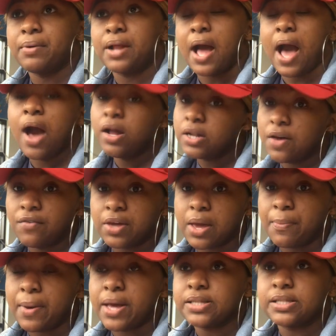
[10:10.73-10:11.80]
but I'll never
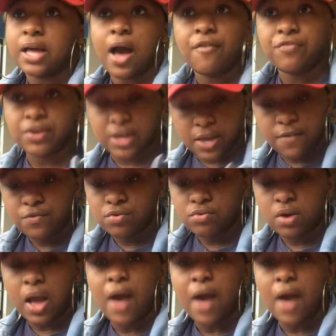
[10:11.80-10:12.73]
get past that. I forgive you.